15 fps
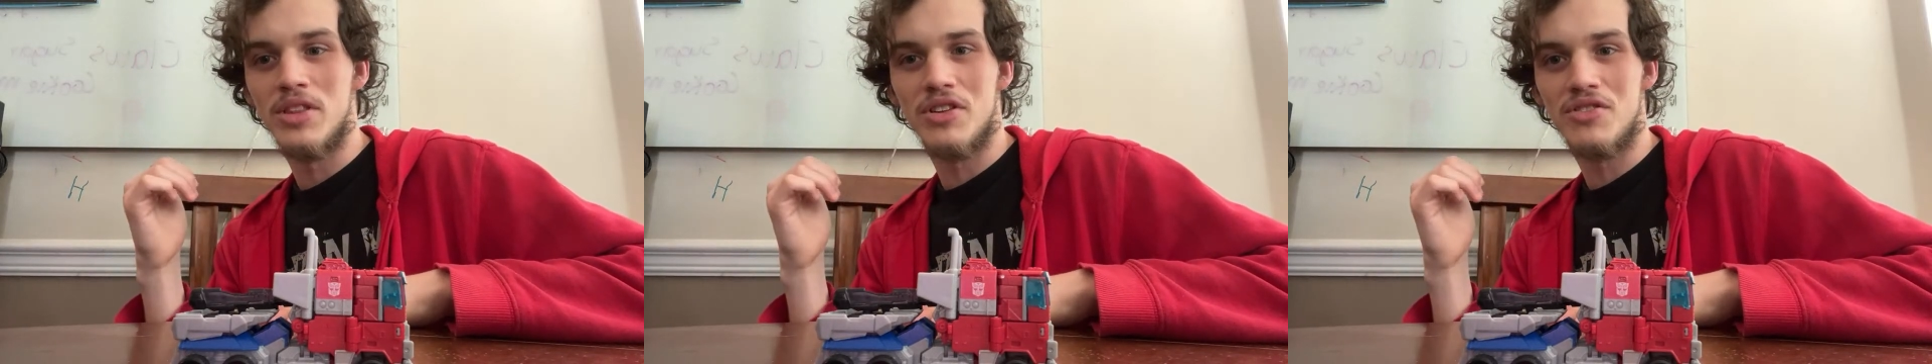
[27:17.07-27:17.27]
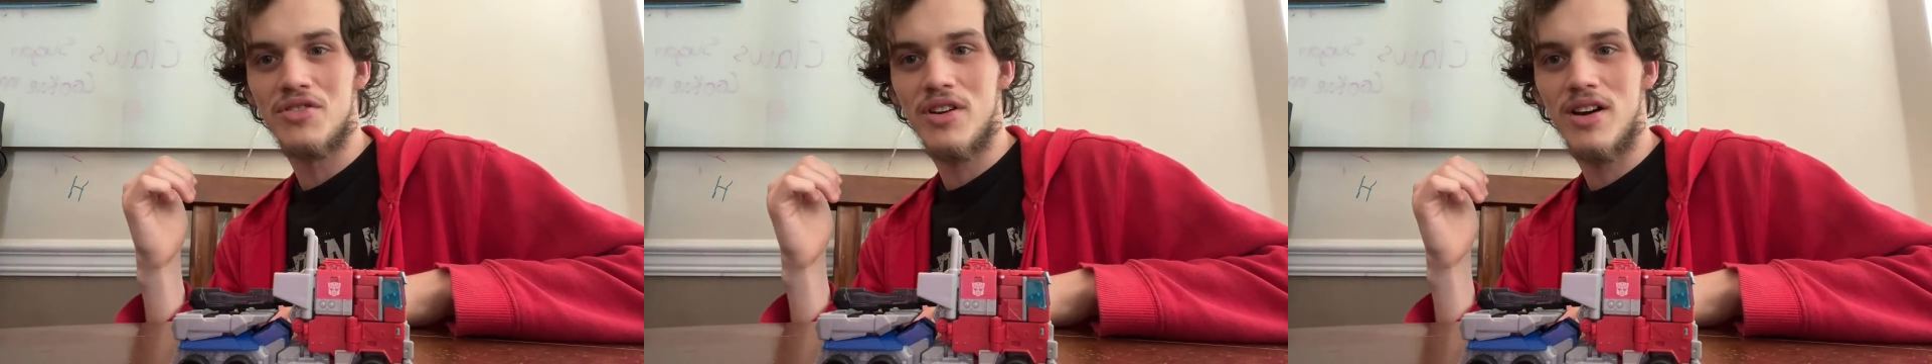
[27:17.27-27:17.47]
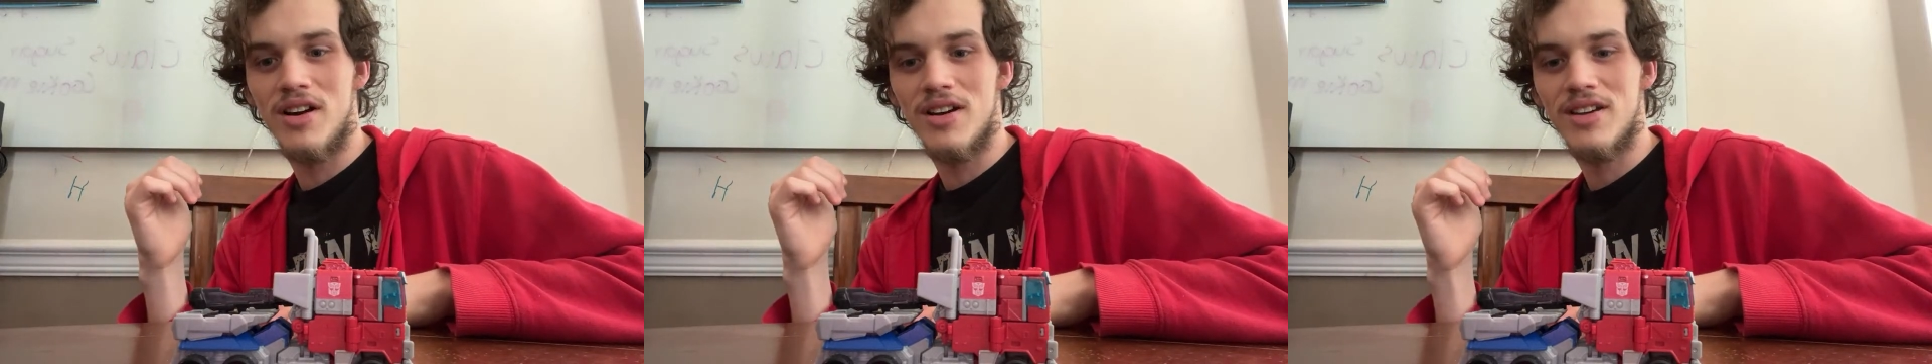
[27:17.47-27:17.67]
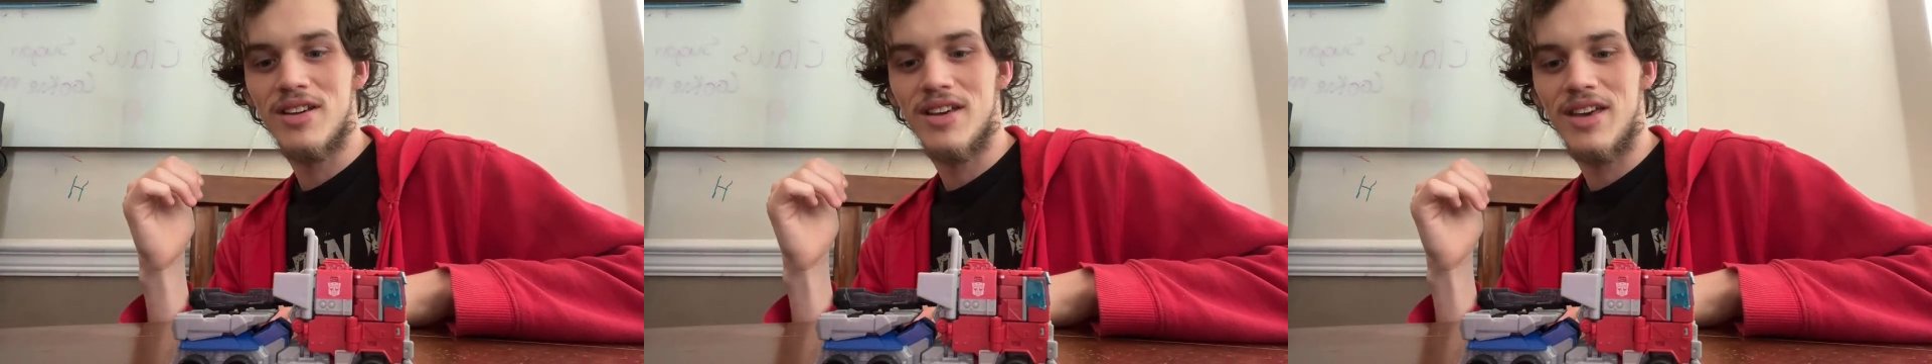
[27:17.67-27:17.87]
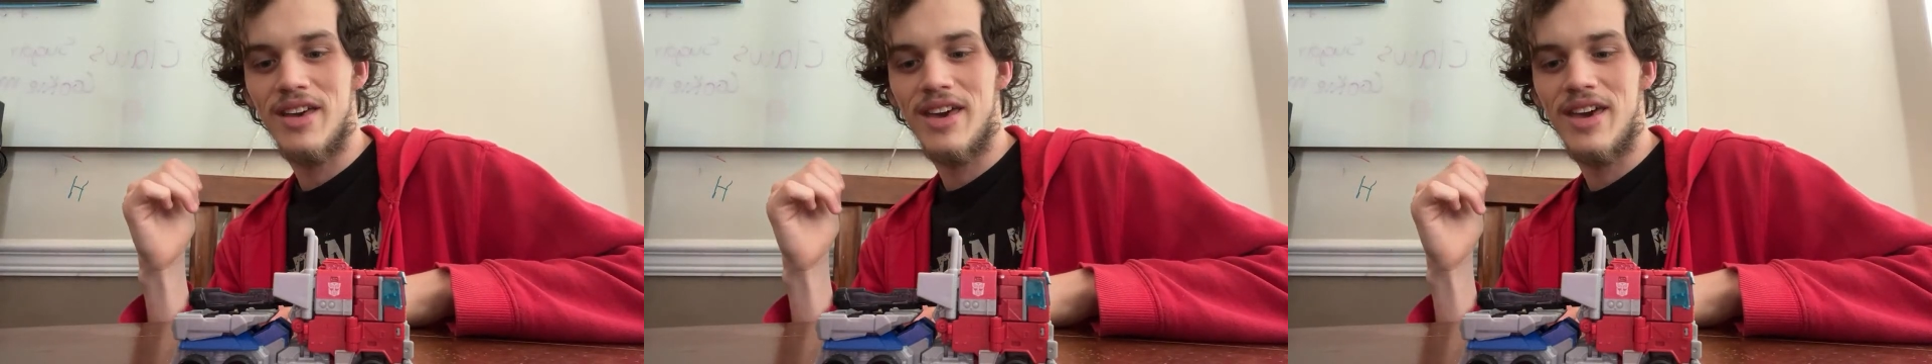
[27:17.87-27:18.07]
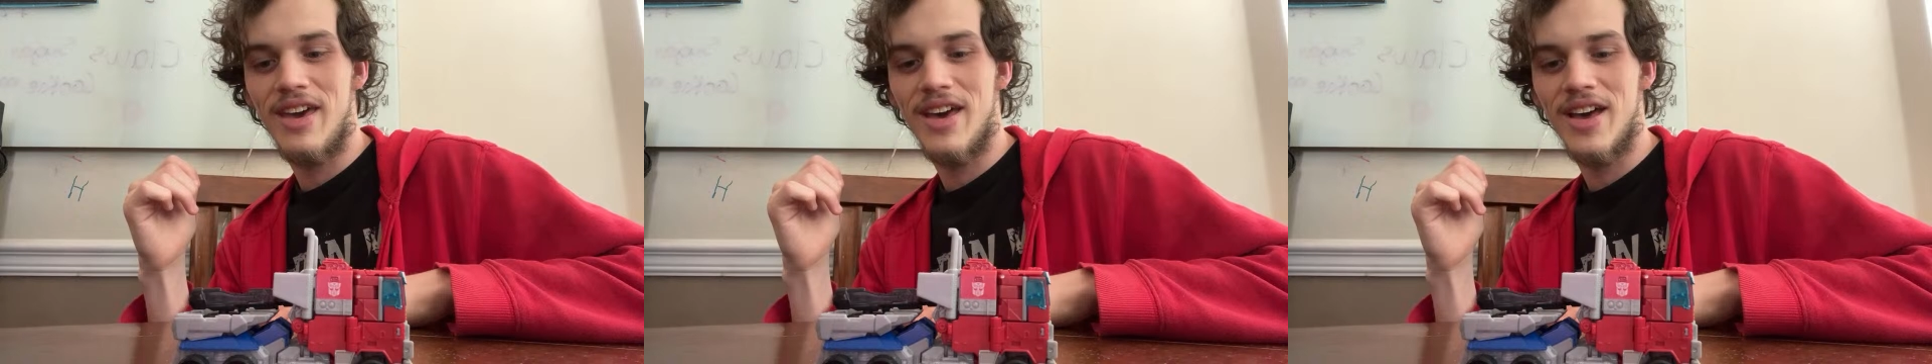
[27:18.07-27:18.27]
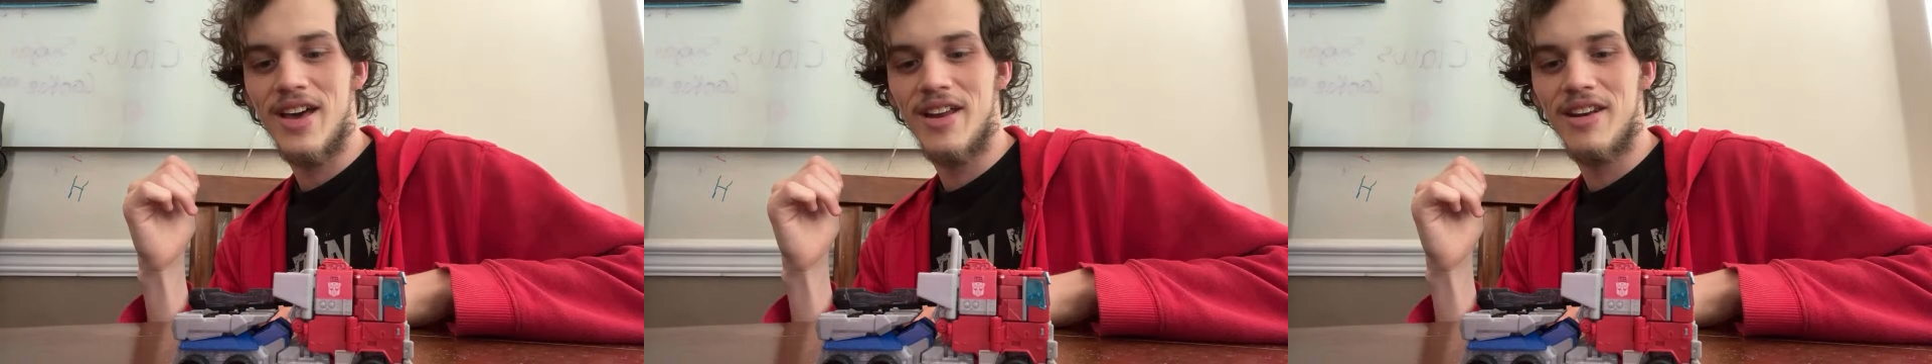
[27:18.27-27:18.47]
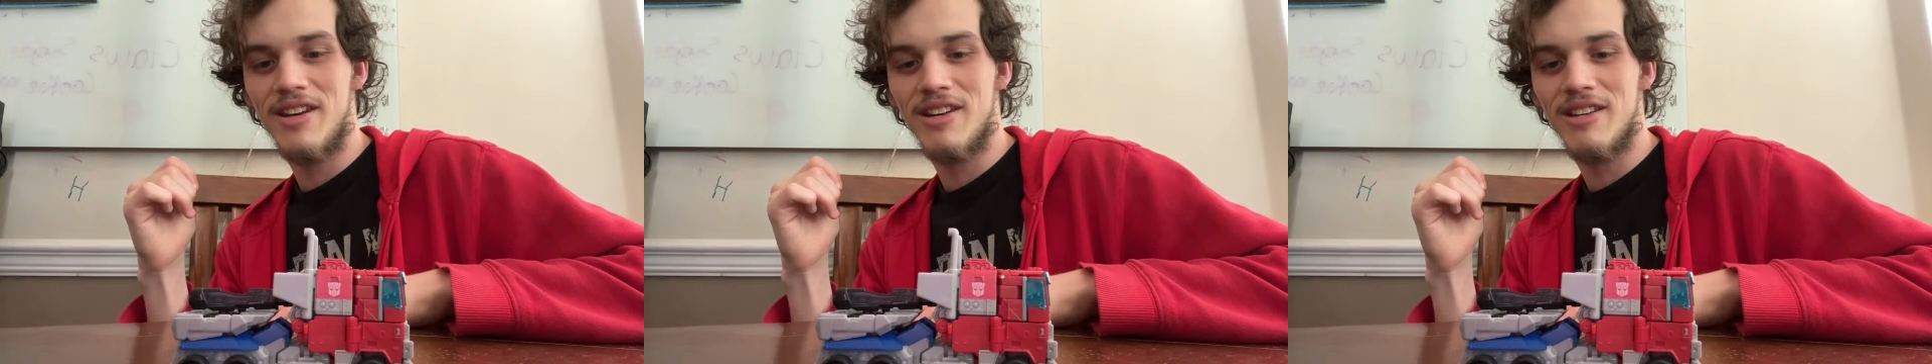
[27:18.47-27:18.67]
truck,
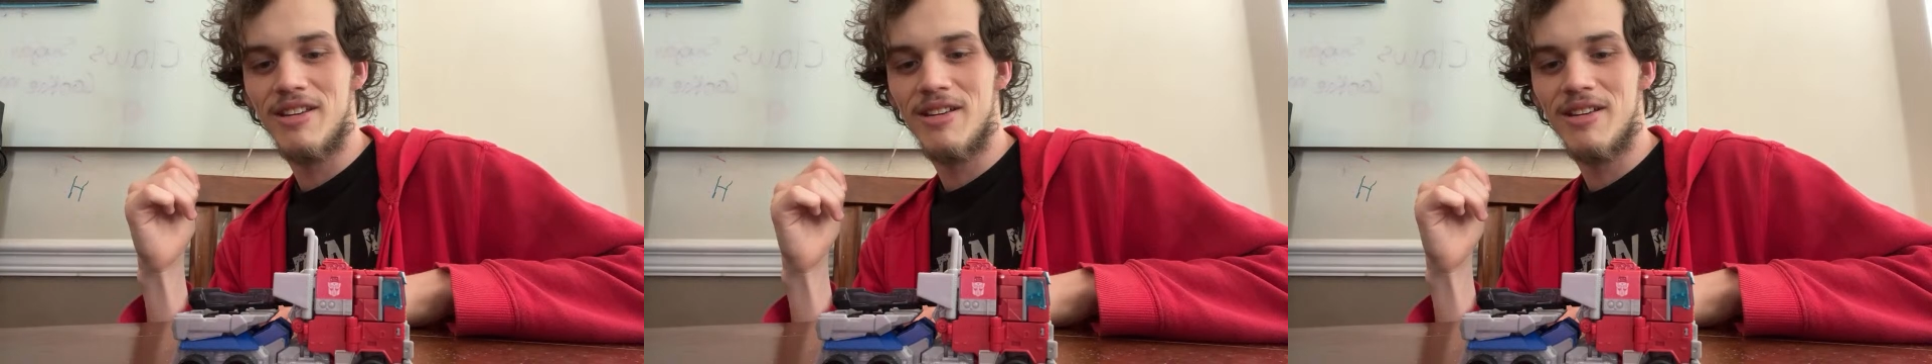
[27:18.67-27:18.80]
and